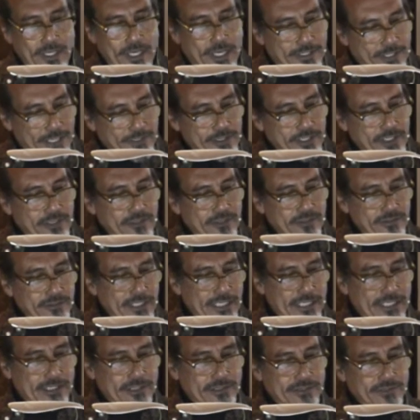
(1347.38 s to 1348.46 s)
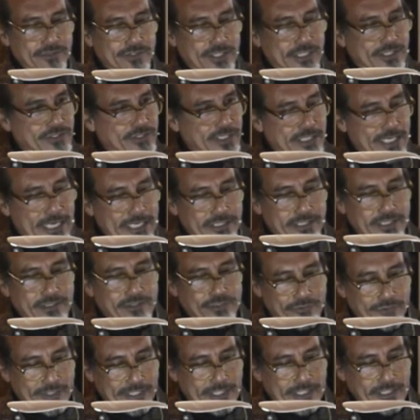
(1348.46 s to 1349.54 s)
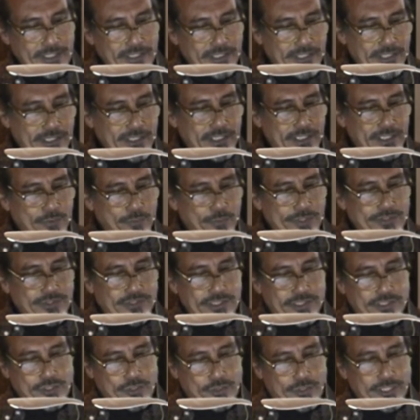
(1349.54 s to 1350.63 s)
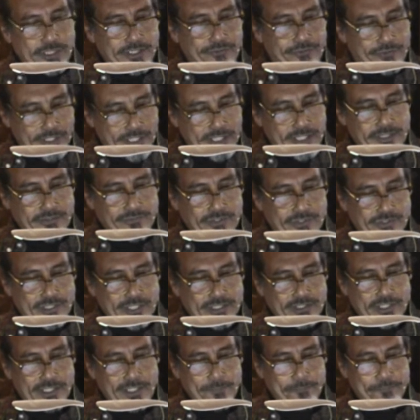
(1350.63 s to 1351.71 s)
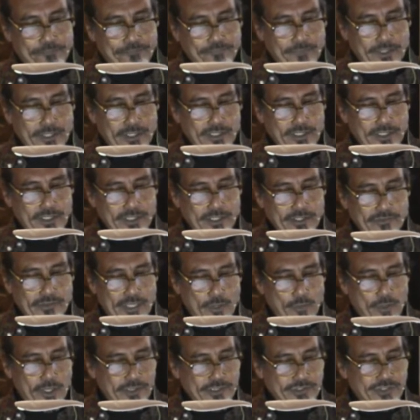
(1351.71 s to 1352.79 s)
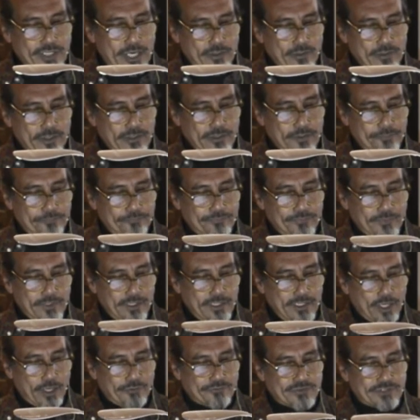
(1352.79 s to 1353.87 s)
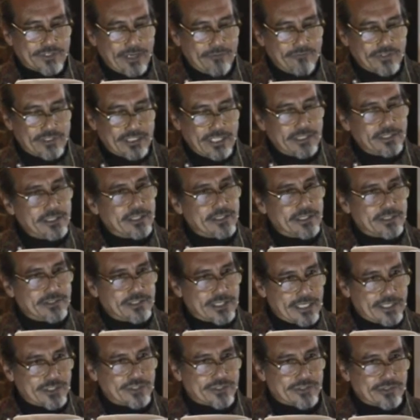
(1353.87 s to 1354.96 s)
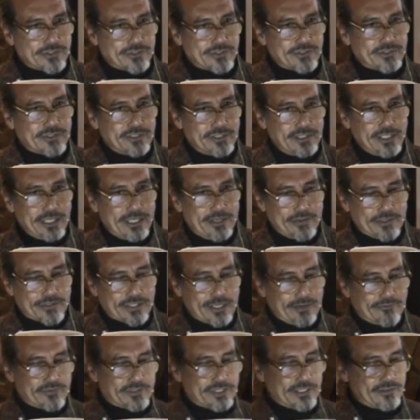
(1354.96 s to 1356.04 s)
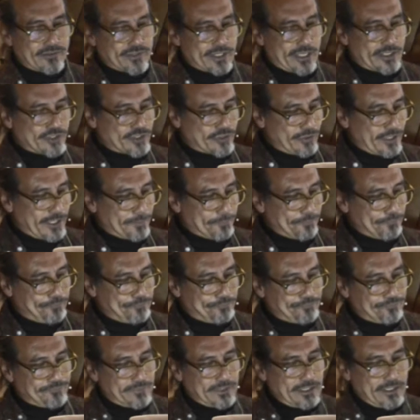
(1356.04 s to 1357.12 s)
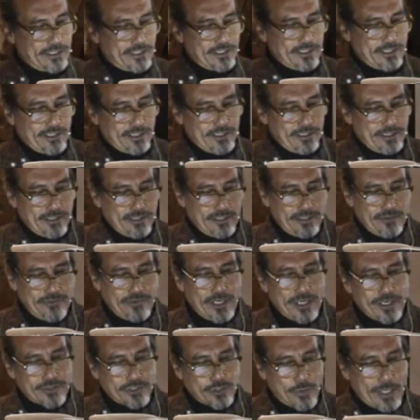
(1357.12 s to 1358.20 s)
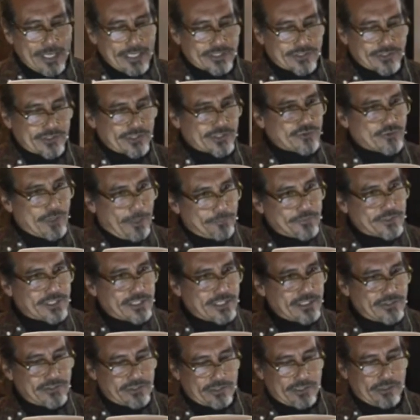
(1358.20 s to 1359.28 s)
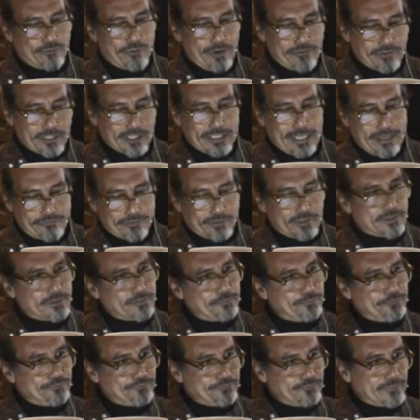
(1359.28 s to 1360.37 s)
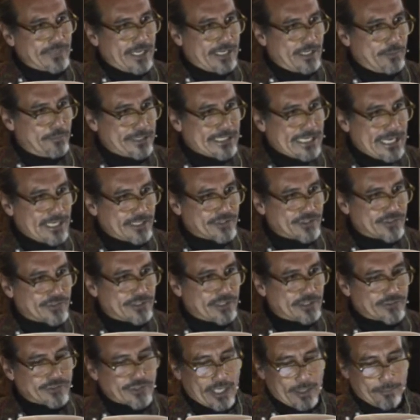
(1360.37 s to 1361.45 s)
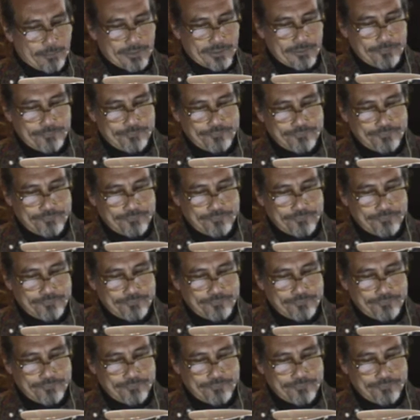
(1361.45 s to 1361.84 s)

Another in 1683, which destroyed a third of the city. There were a total of 17 inundations in the 17th century. The earthquakes disrupted the river level and it began to silt up.